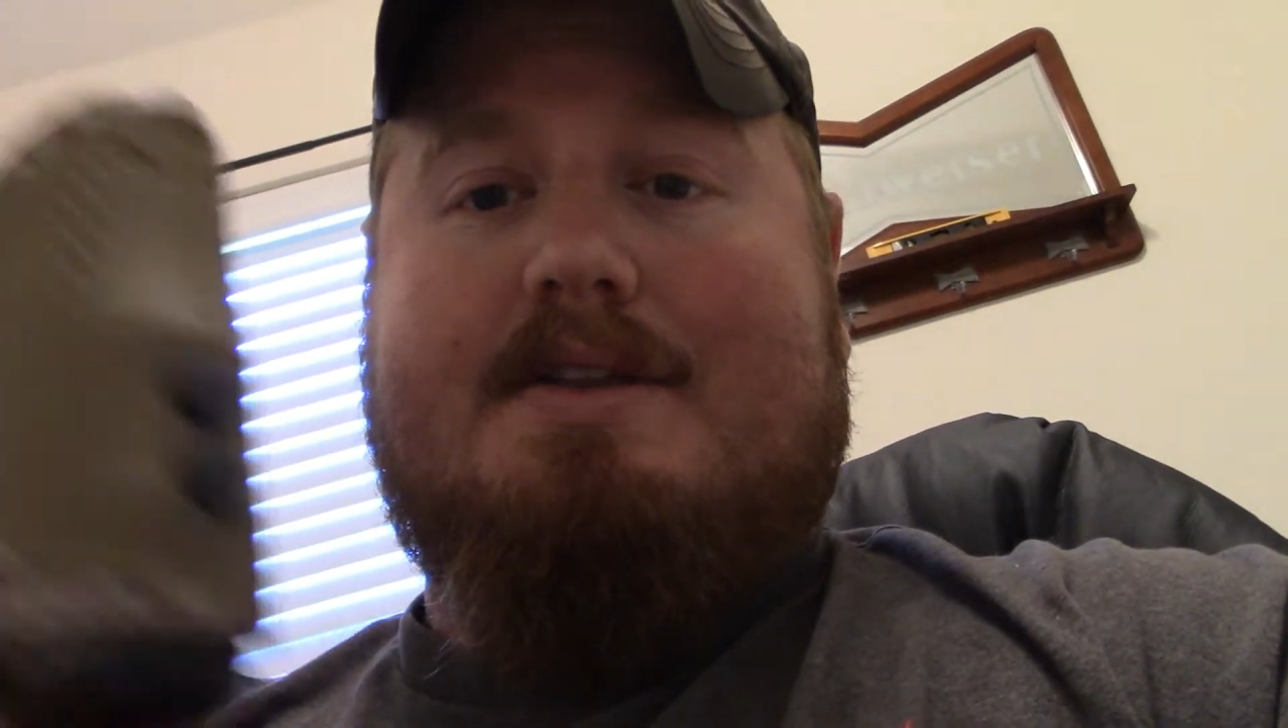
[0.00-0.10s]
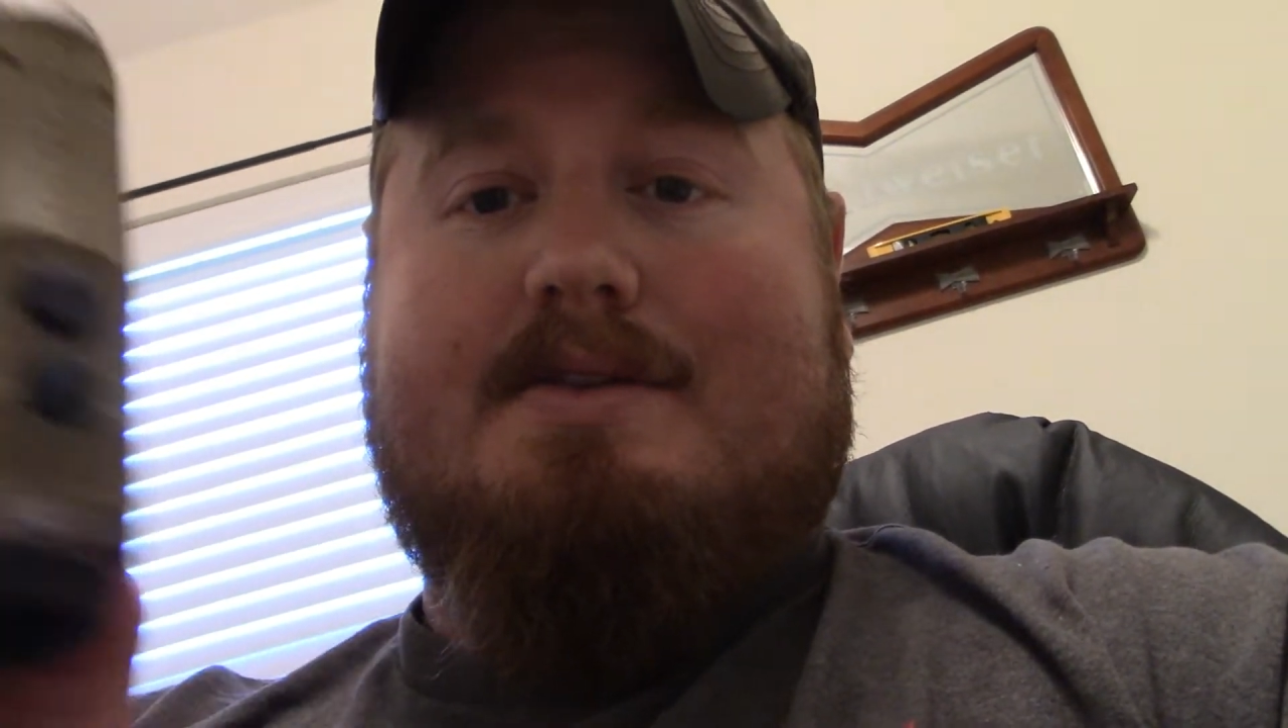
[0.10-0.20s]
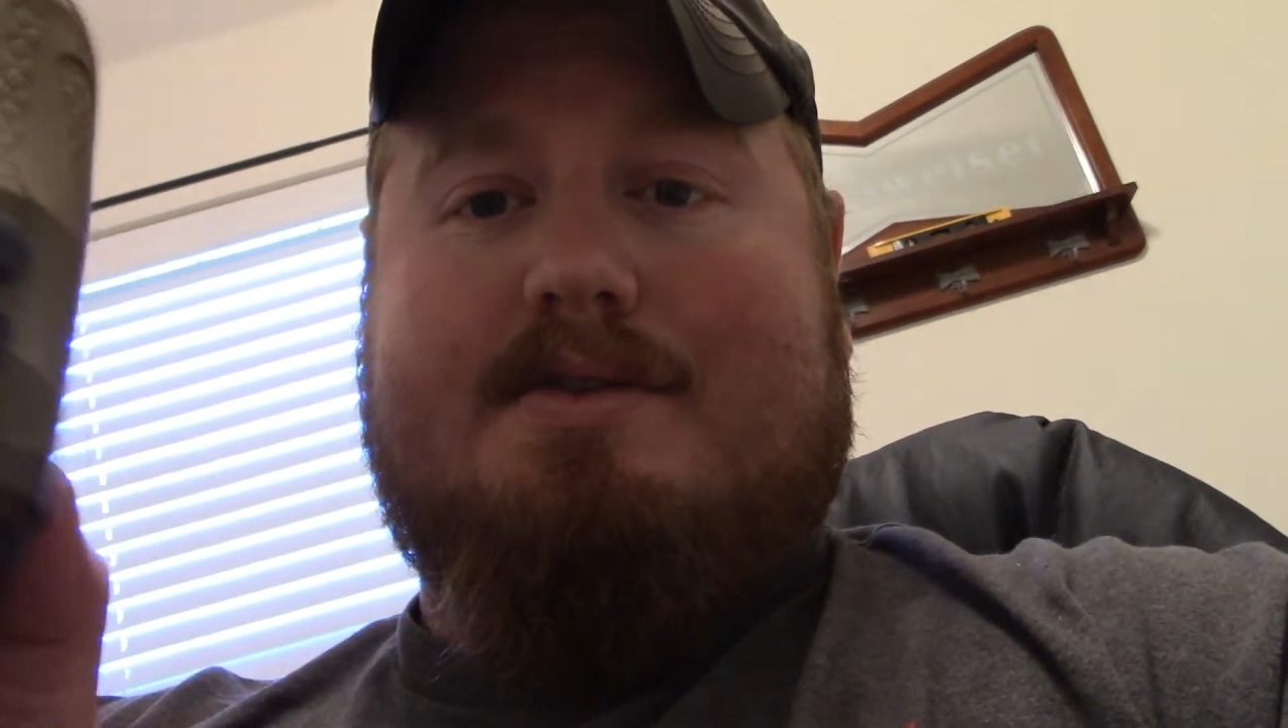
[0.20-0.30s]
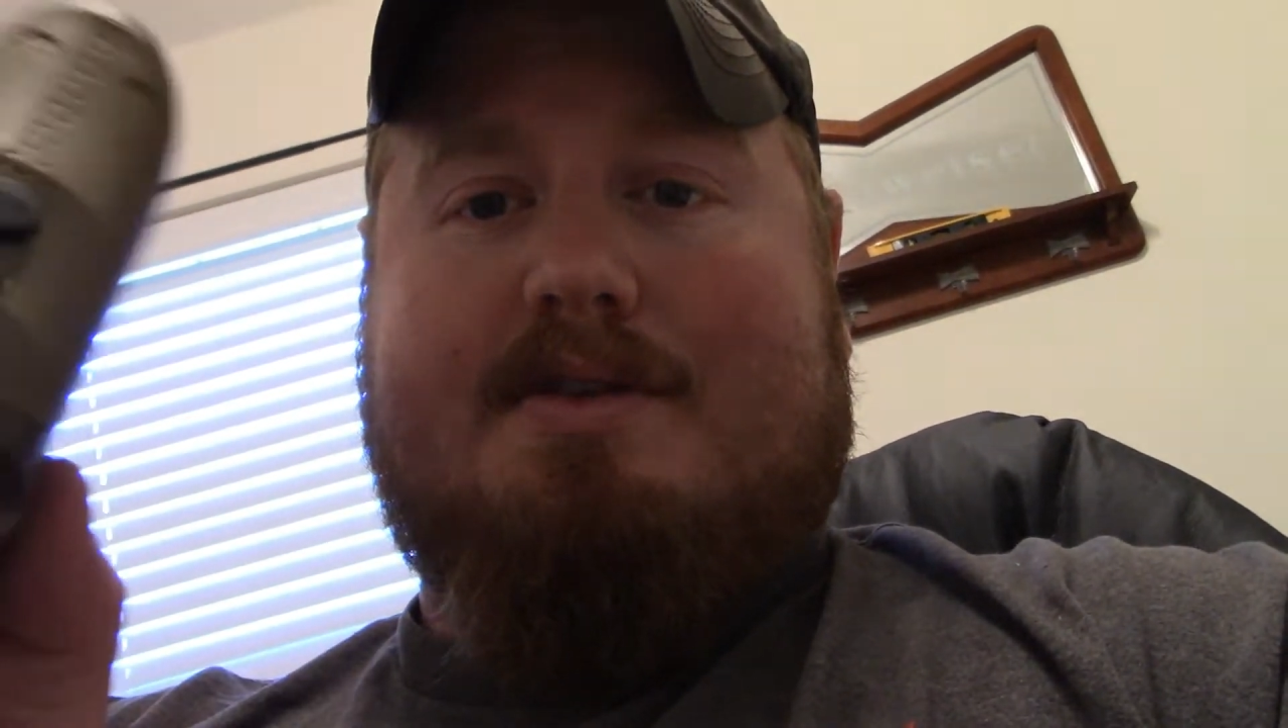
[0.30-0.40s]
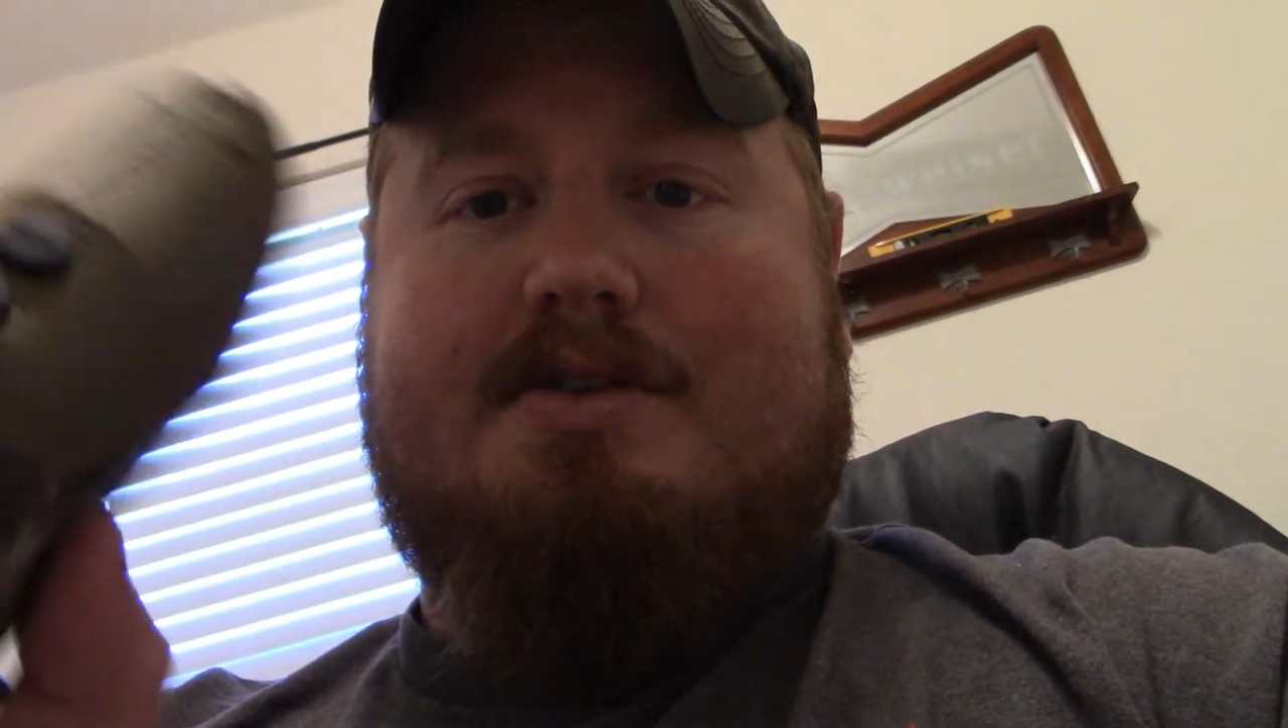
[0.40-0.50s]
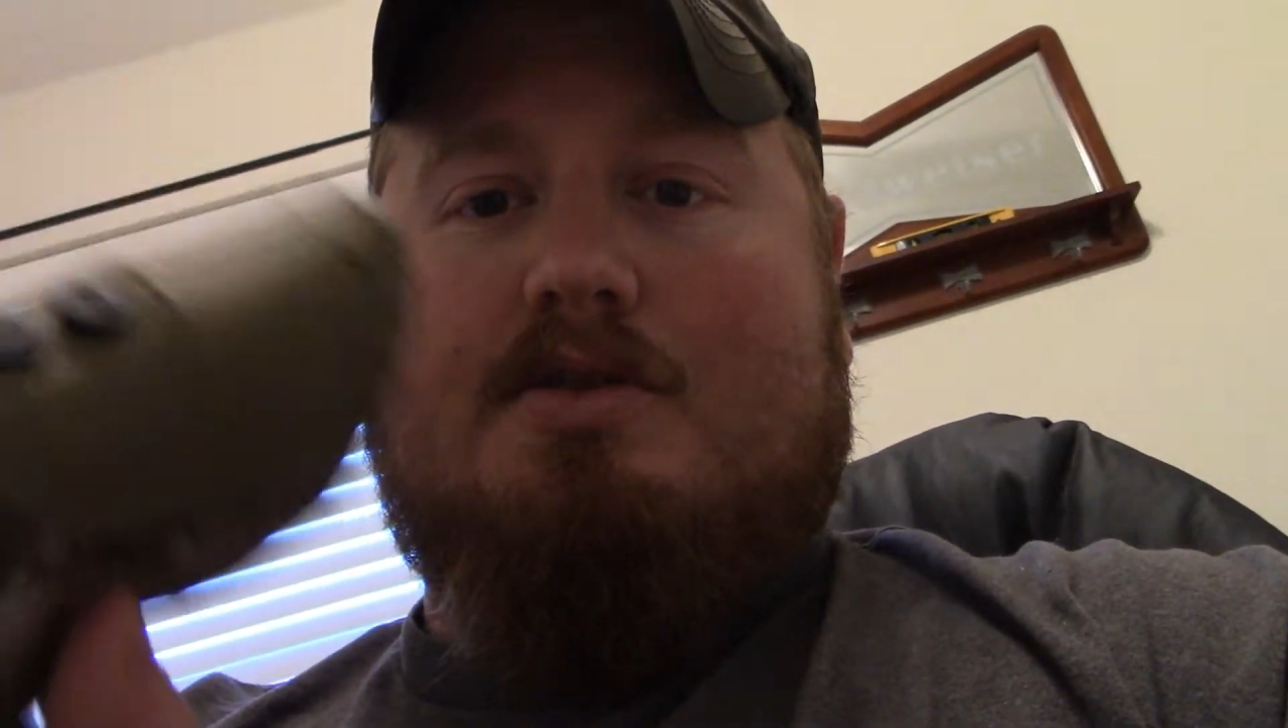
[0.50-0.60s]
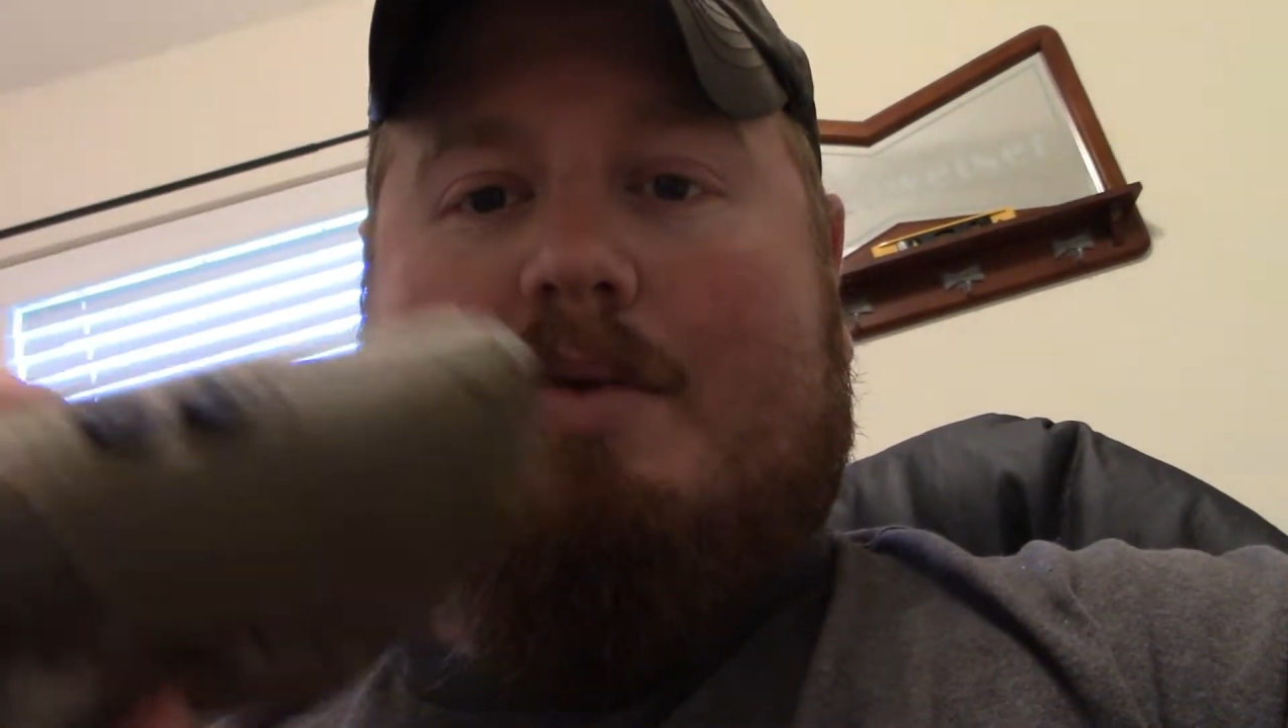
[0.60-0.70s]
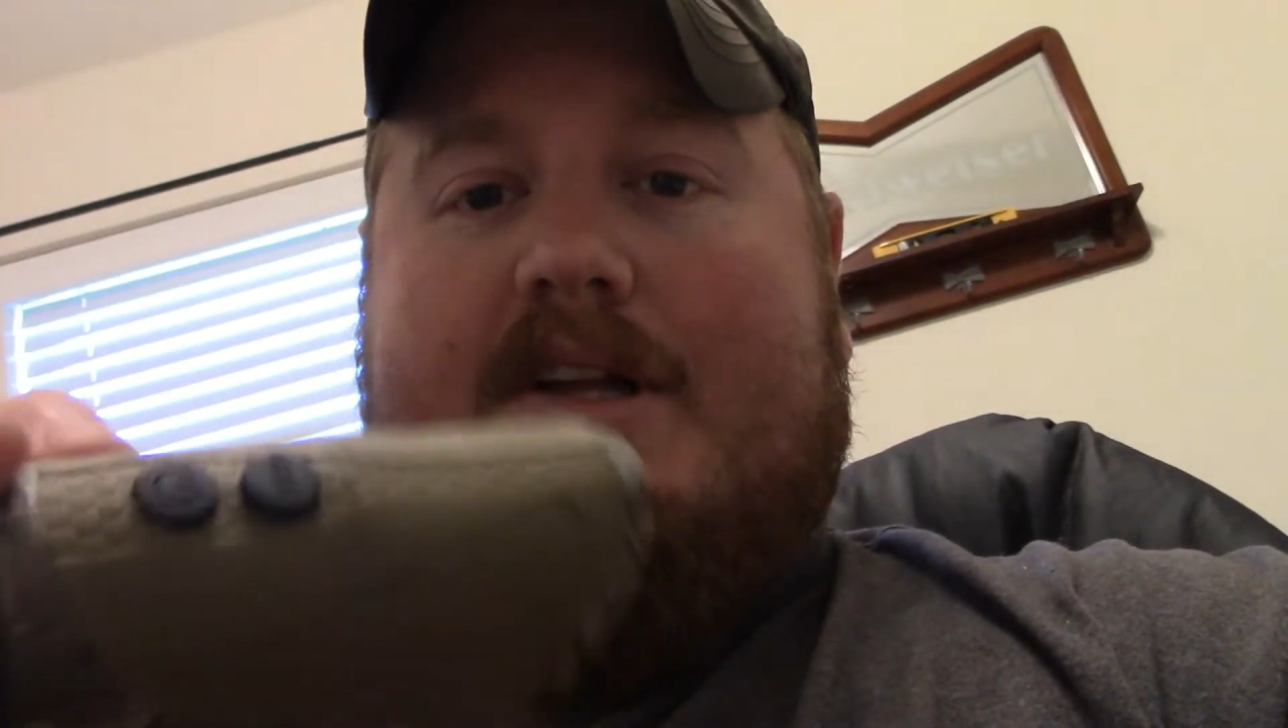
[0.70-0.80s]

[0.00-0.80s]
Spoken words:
There's only 2